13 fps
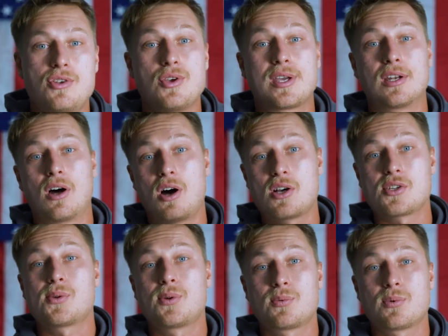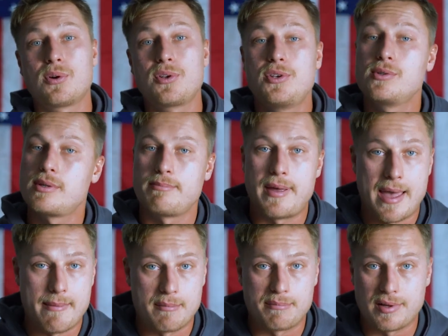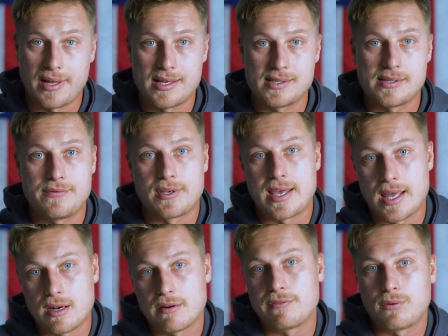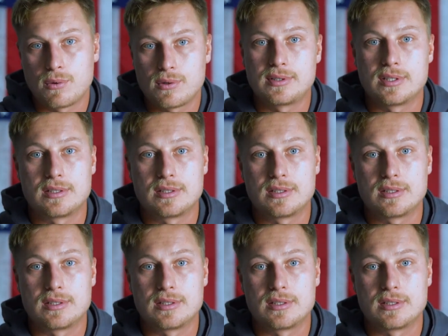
You can also enroll using payment plans if you can't afford